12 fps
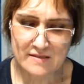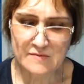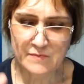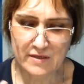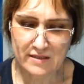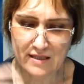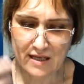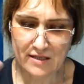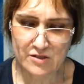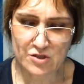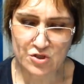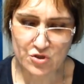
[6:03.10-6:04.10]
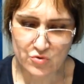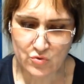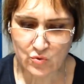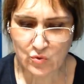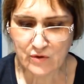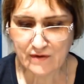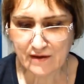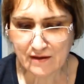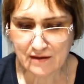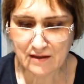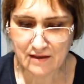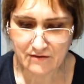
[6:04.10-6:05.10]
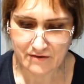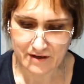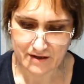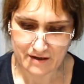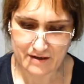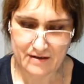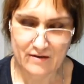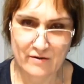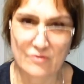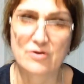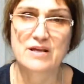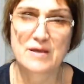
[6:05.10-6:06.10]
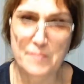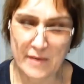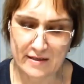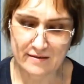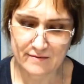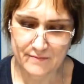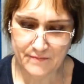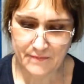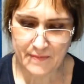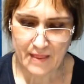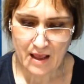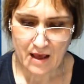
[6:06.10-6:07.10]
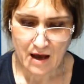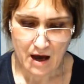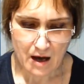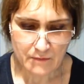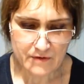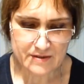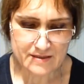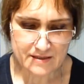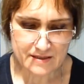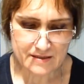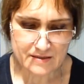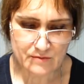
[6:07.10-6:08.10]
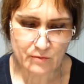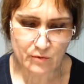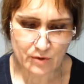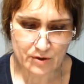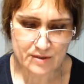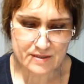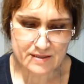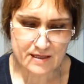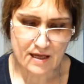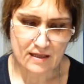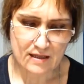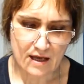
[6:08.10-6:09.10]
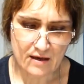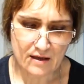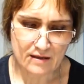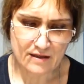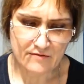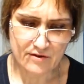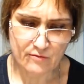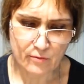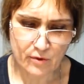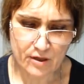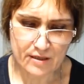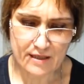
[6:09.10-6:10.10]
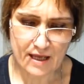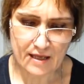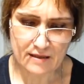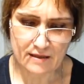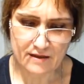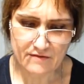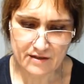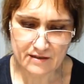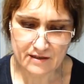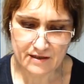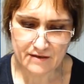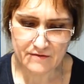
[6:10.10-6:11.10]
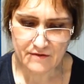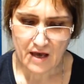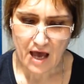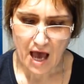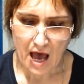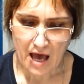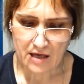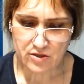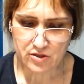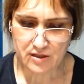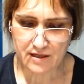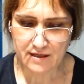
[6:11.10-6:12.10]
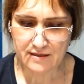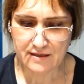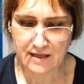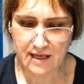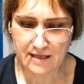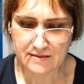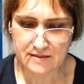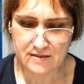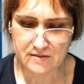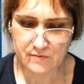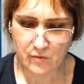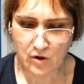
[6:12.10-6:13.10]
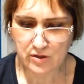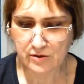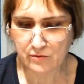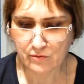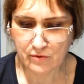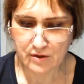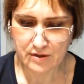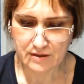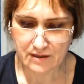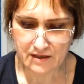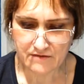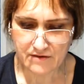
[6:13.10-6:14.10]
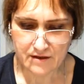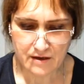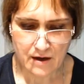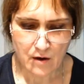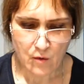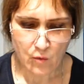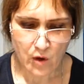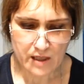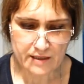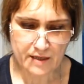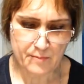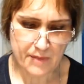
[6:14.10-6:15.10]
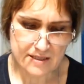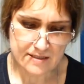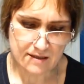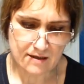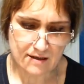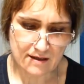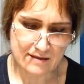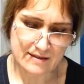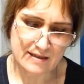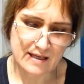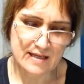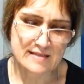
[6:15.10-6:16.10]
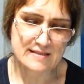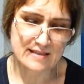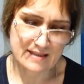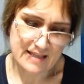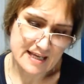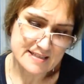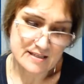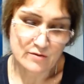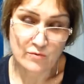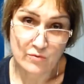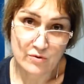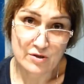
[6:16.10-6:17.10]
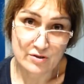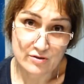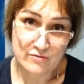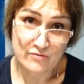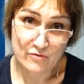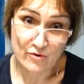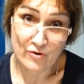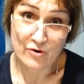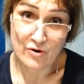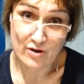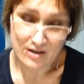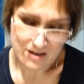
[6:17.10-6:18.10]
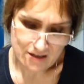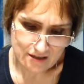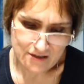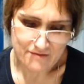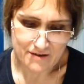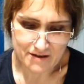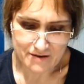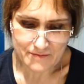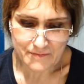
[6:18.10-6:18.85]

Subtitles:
pertains to the liver, or hepat. Obviously, the words liverwort and liverleaf actually contains a smaller word liver, while hepatica contains the Latin word for liver.